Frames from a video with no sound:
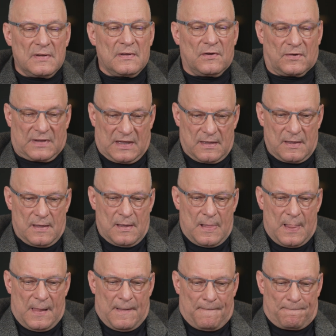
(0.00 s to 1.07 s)
Okay?
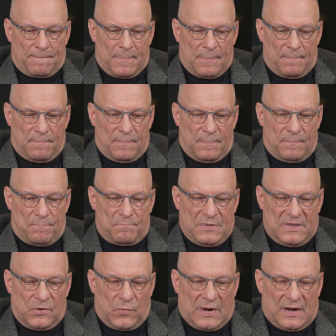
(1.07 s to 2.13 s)

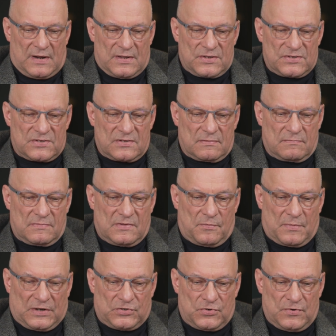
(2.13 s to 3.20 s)
Be awareness, that
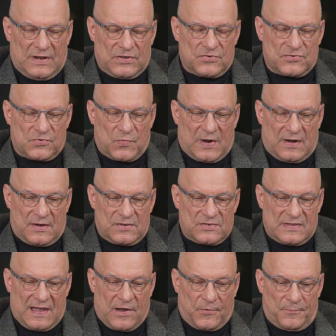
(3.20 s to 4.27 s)
my true nature is awareness.
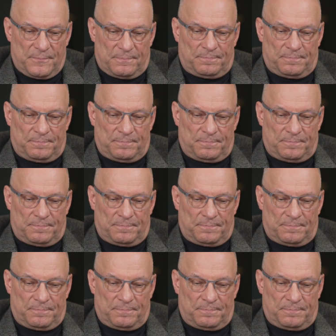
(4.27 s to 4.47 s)
Now,